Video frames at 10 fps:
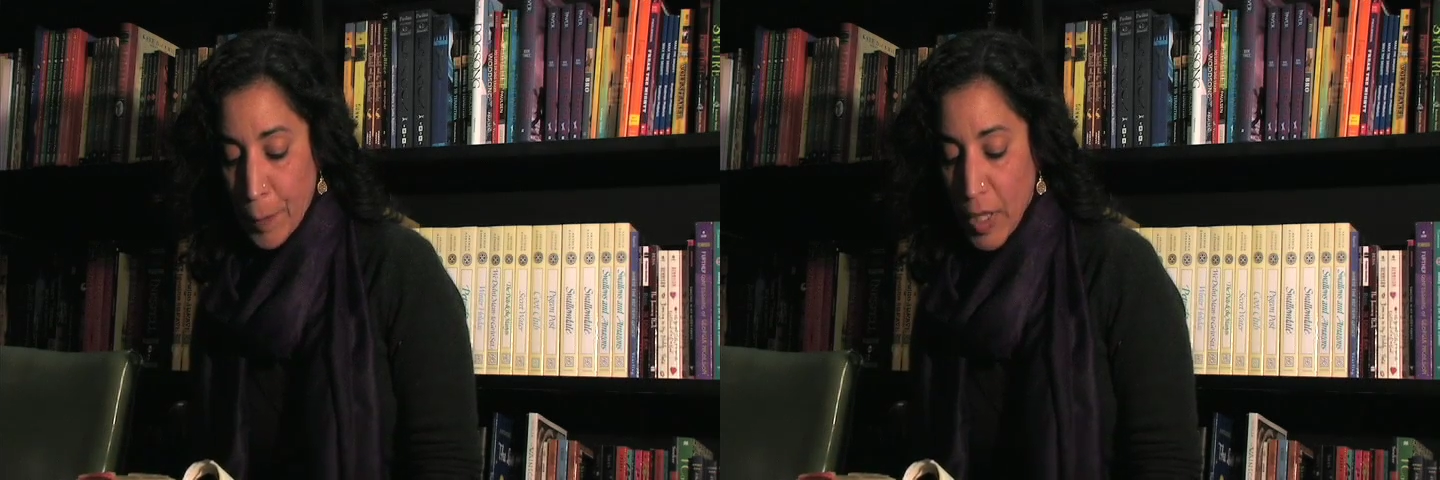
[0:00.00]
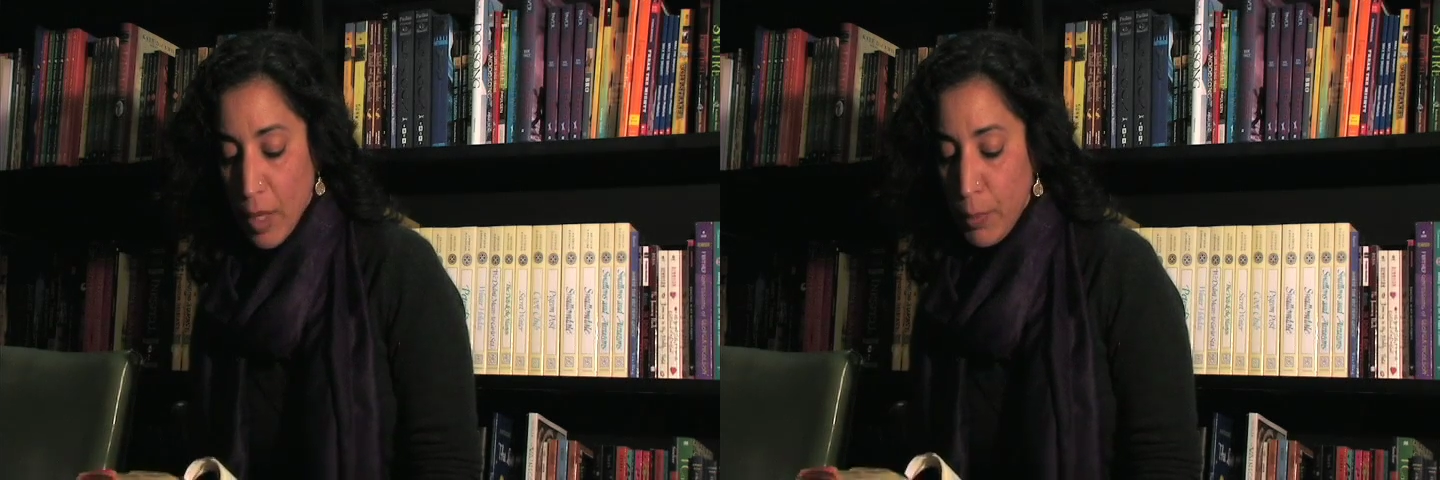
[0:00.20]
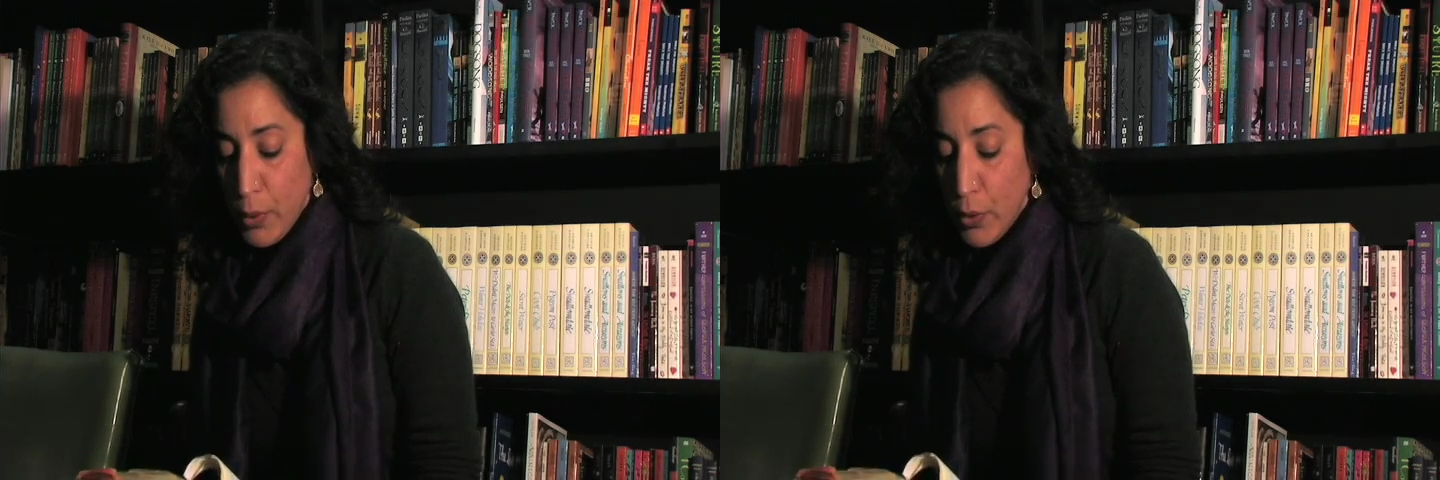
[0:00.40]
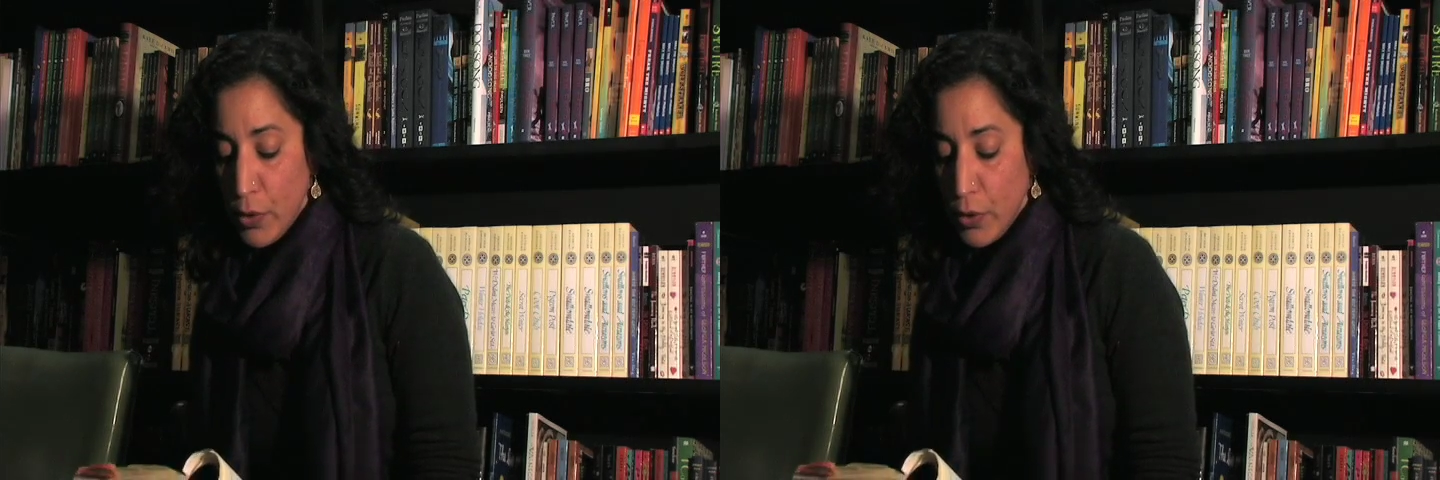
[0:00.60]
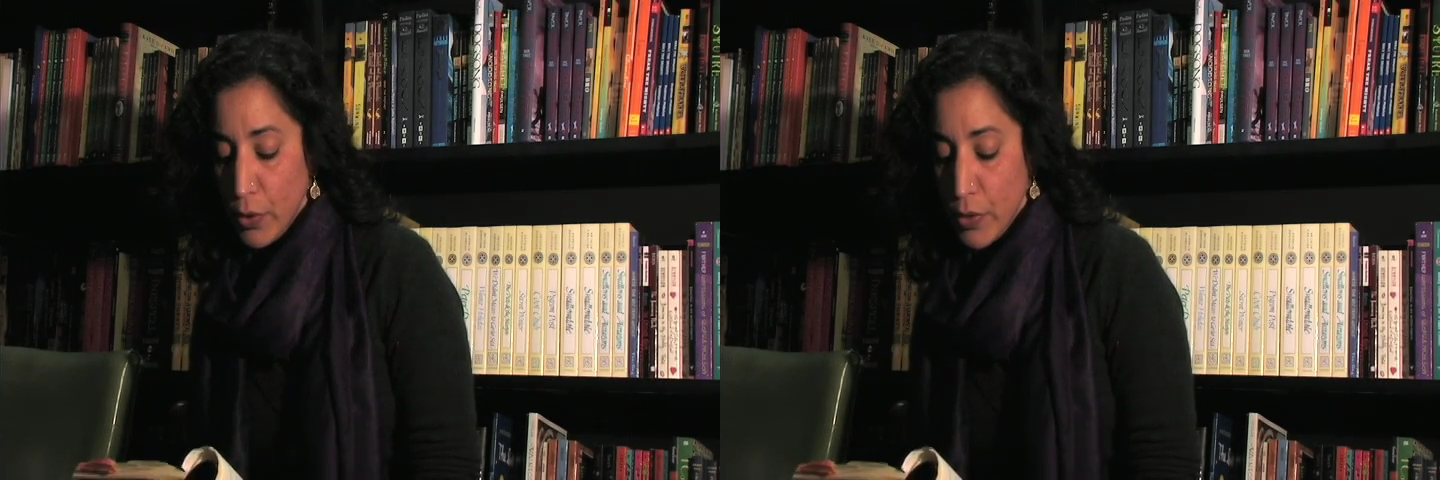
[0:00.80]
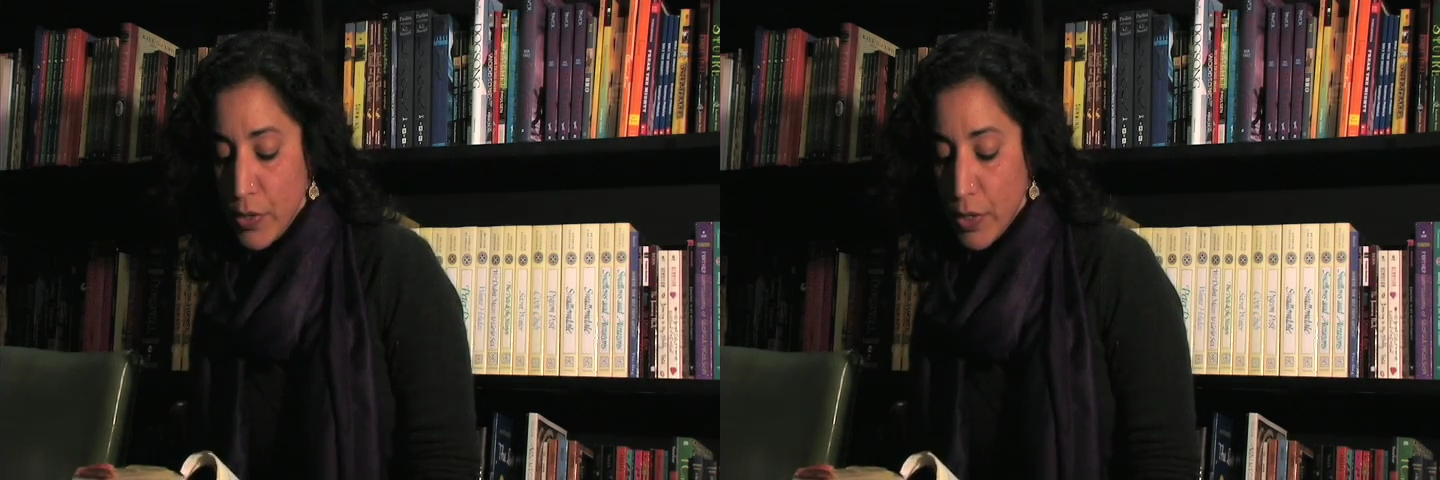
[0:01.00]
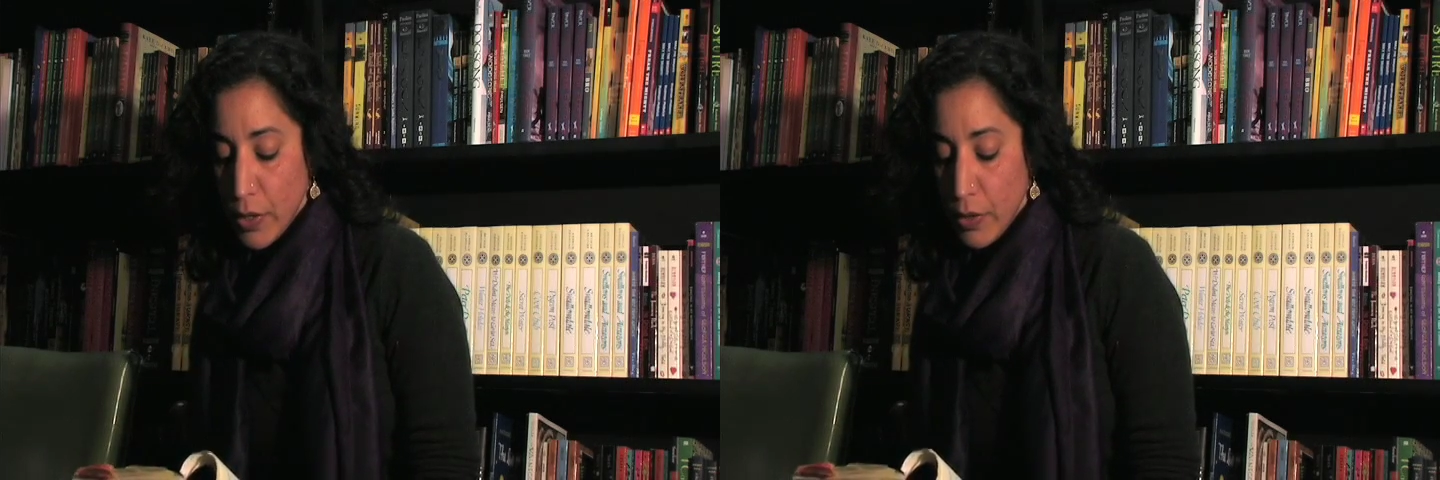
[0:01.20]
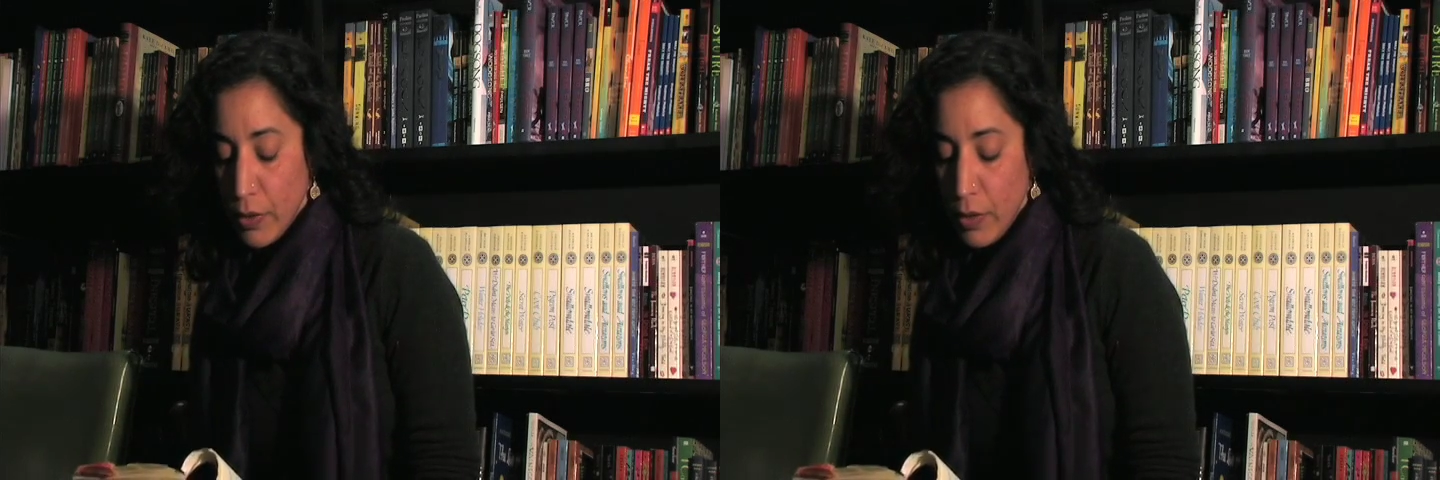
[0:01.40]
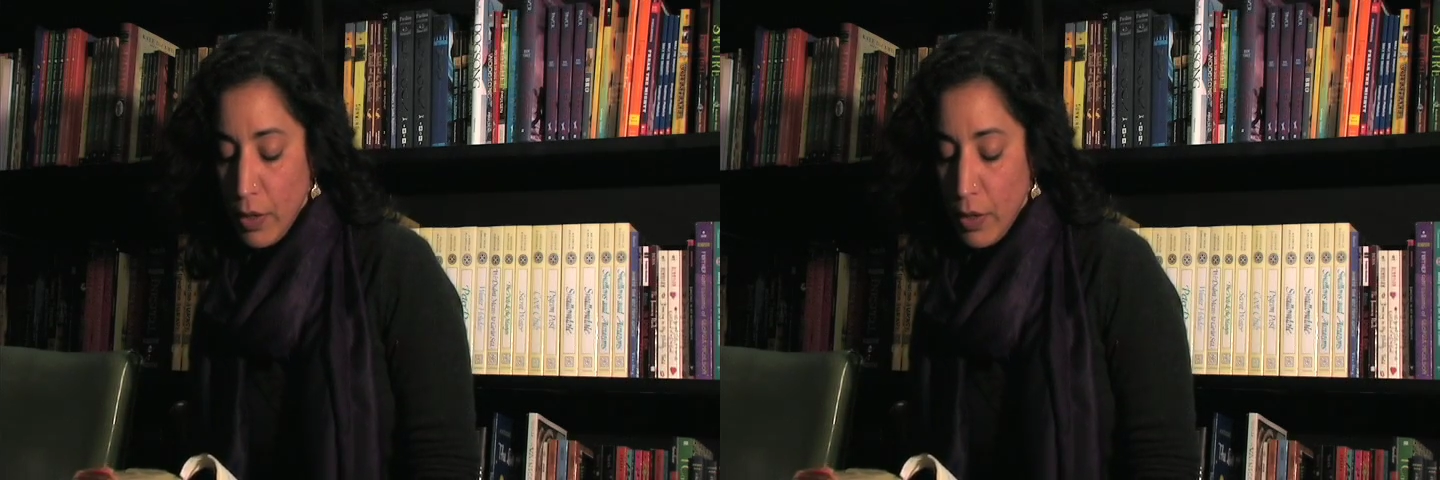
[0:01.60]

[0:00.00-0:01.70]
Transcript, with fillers: I pull the girls in,